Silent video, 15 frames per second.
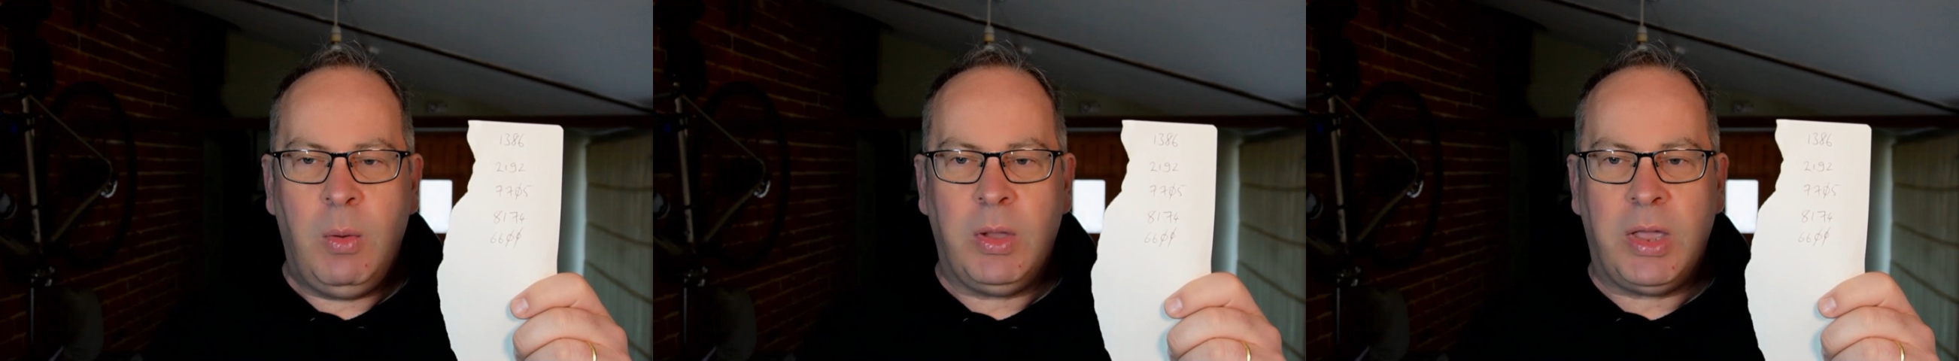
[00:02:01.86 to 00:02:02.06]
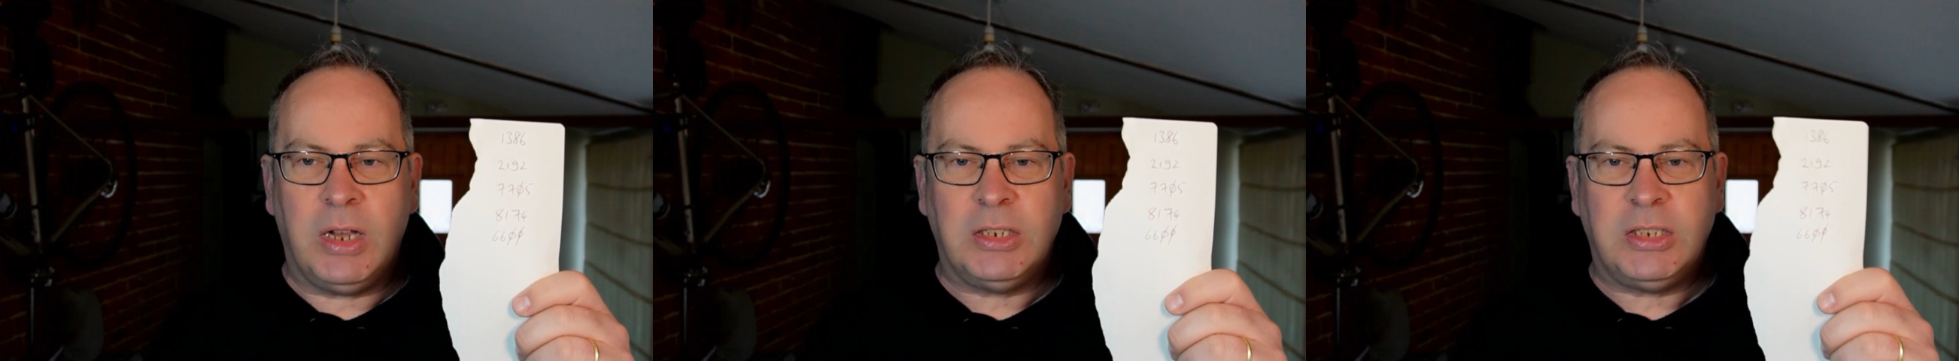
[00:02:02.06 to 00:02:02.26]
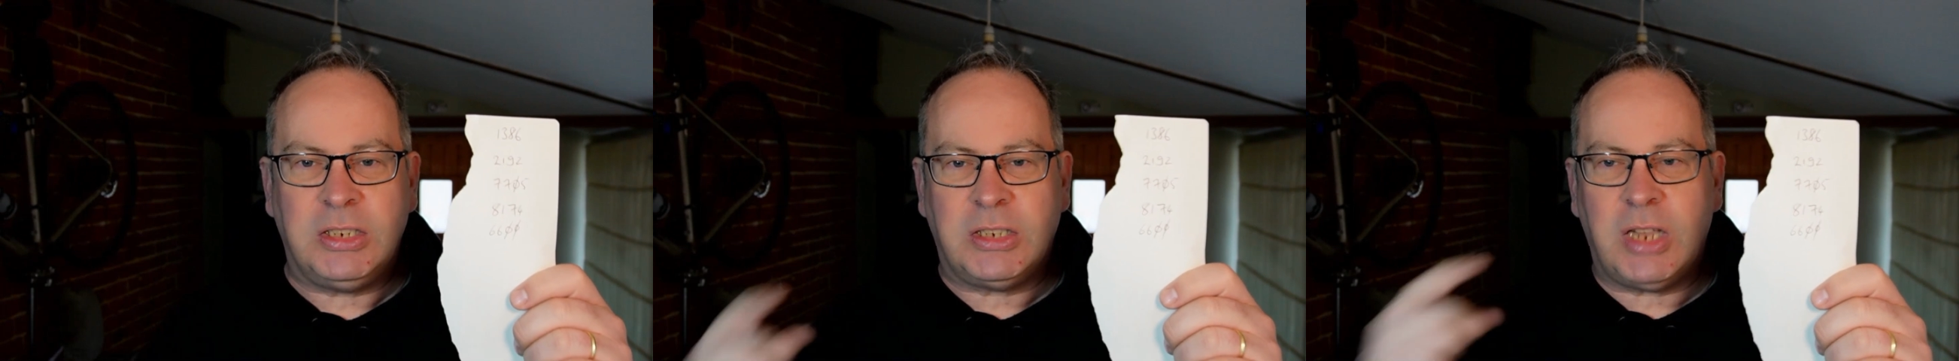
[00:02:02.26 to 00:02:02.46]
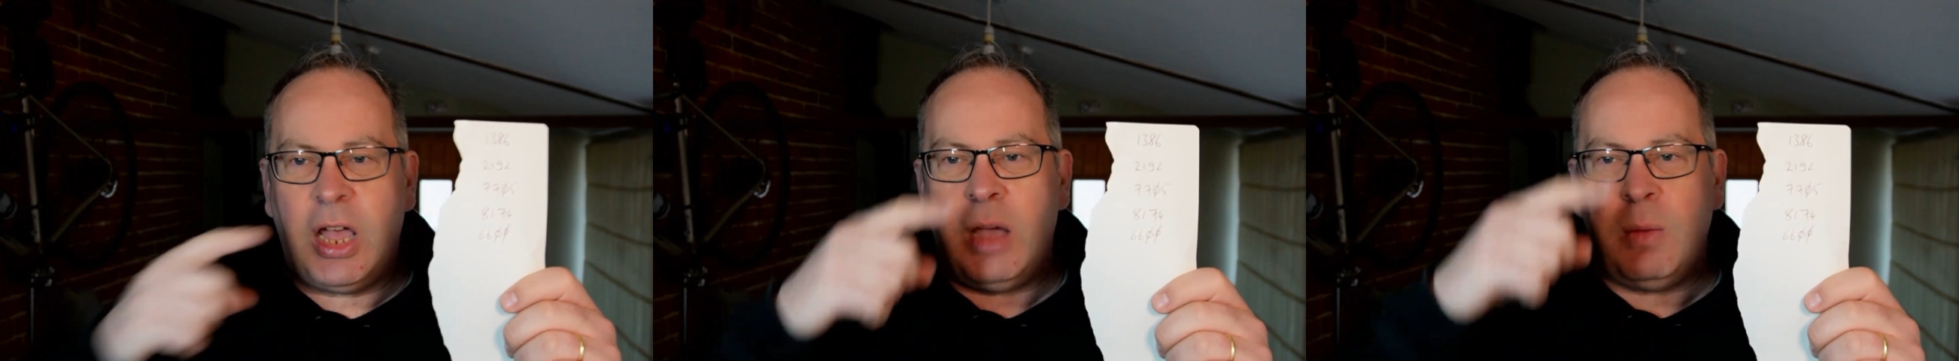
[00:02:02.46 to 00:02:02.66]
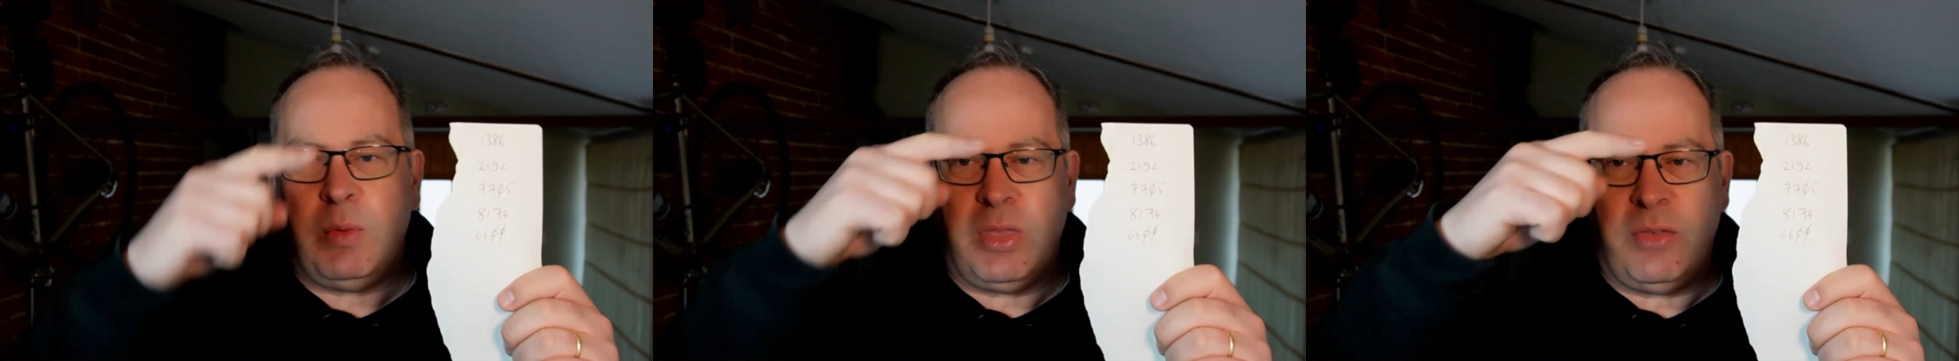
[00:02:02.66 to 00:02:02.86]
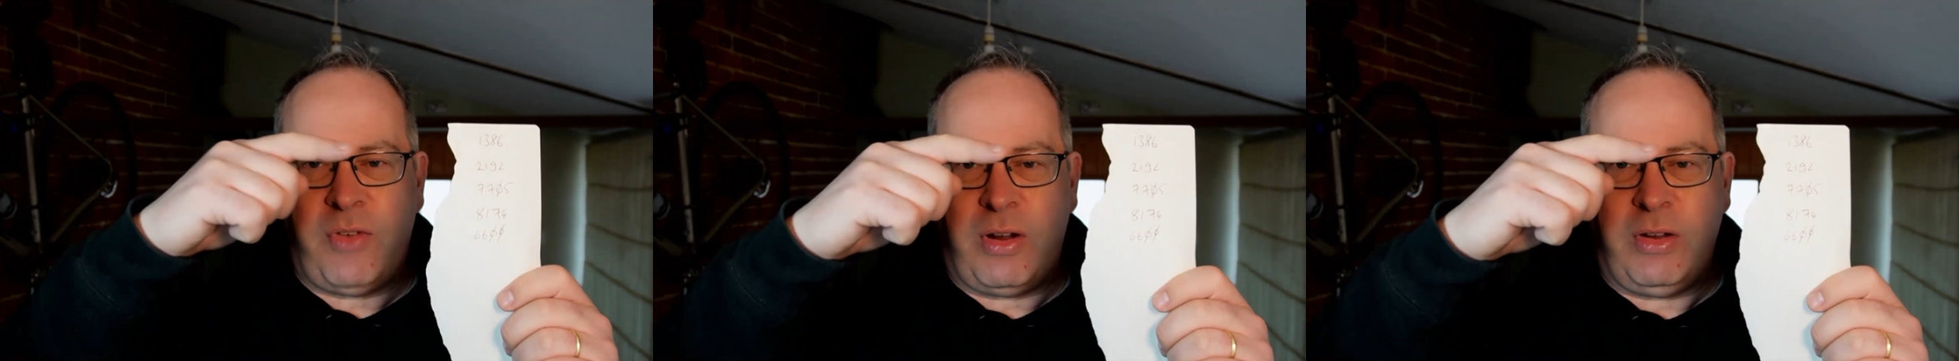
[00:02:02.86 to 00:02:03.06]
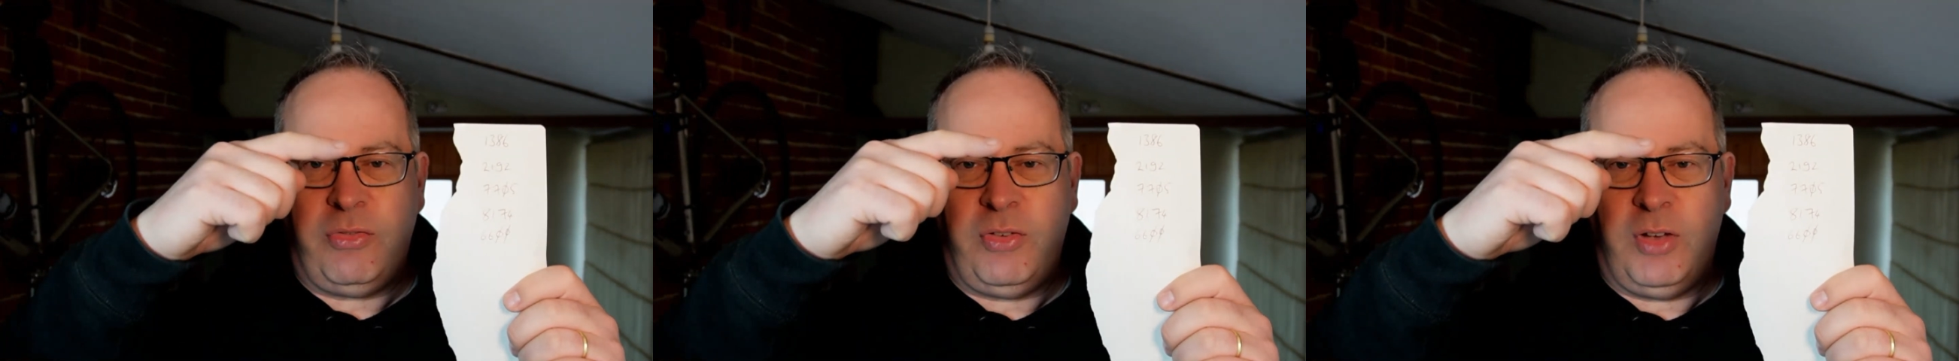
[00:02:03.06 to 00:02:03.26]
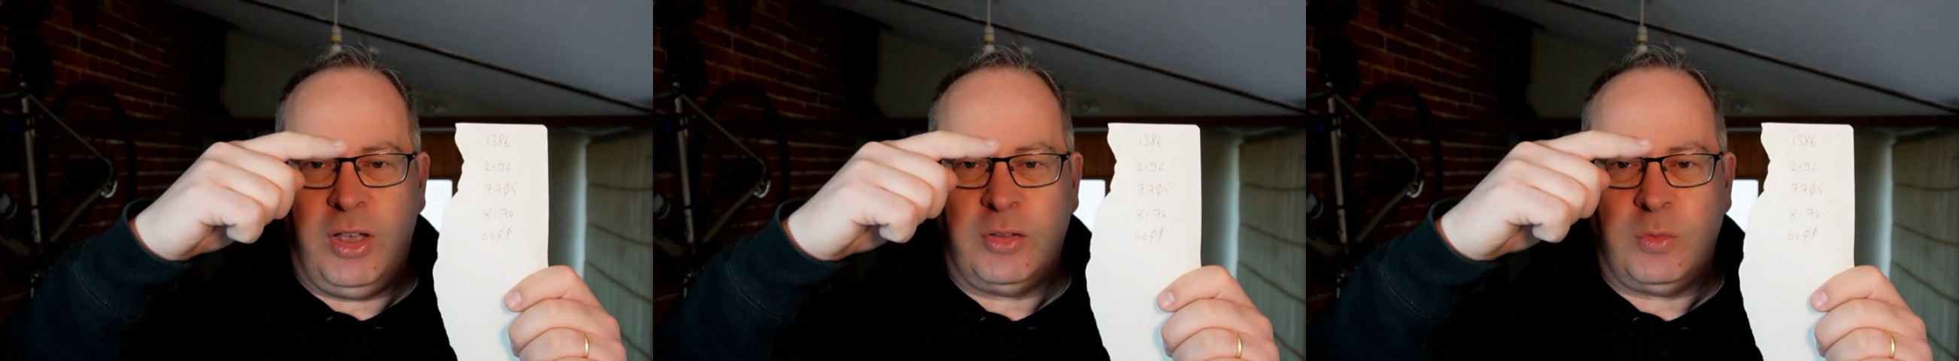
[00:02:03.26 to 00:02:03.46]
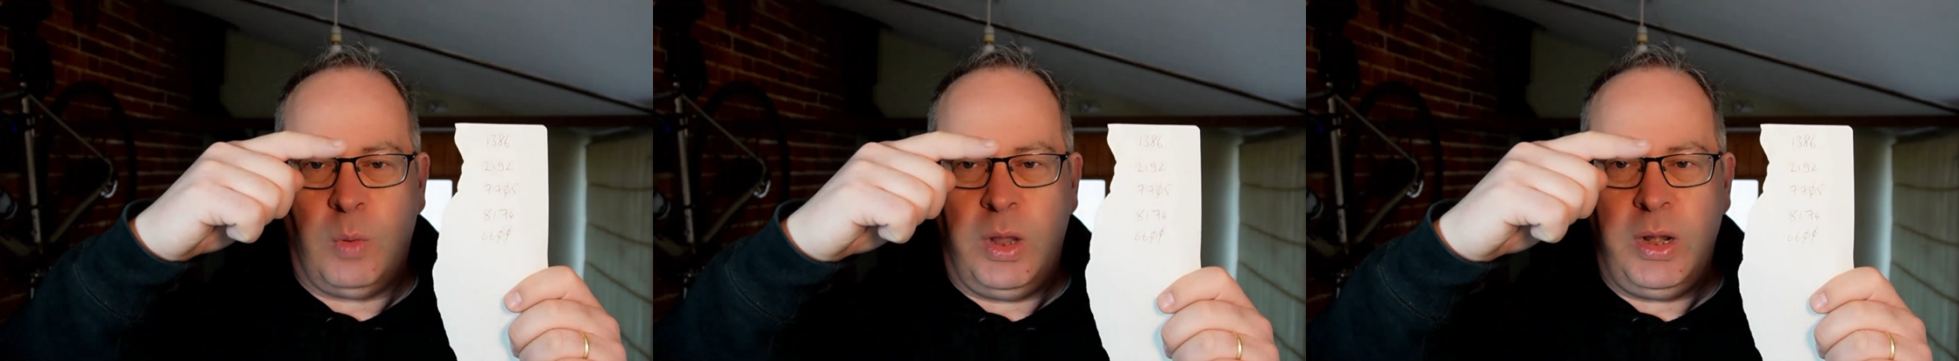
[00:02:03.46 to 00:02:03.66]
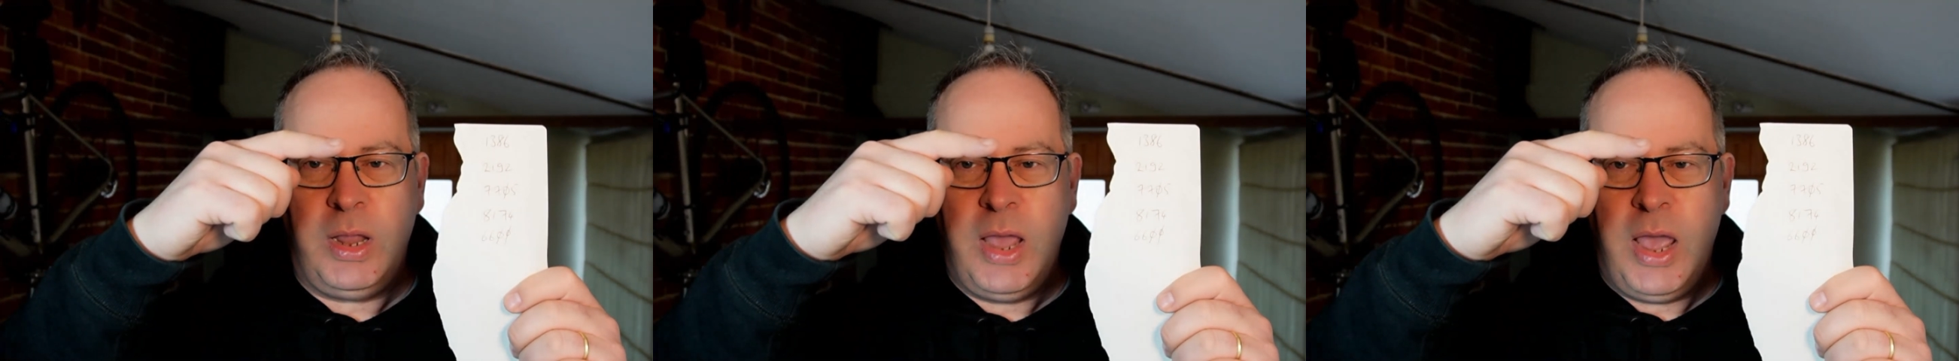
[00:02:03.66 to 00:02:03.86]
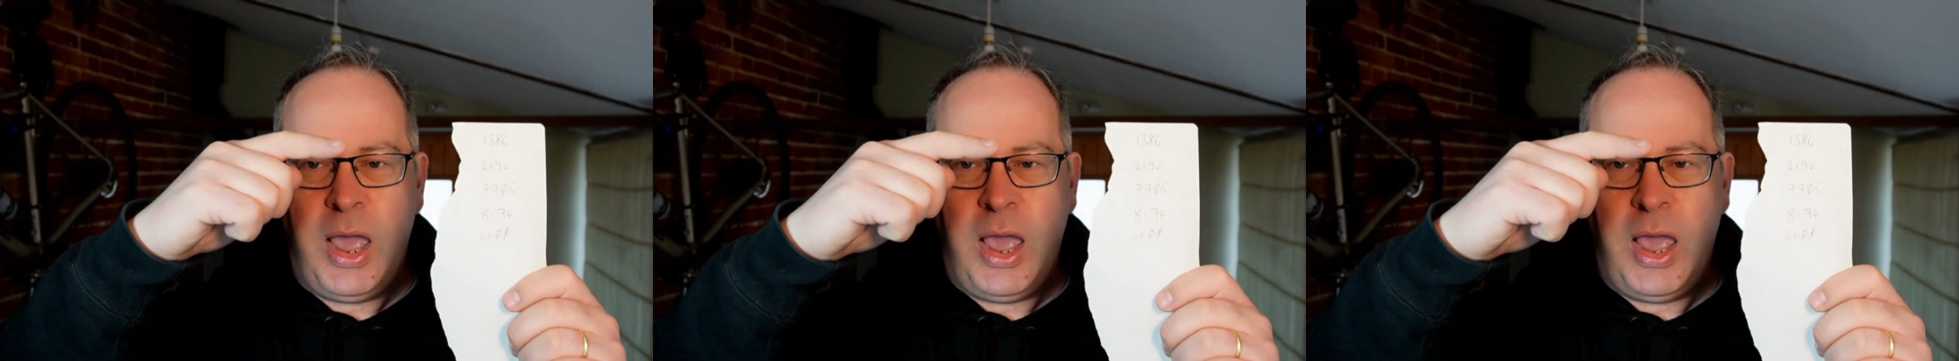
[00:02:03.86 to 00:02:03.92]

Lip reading: going to start with the very first one,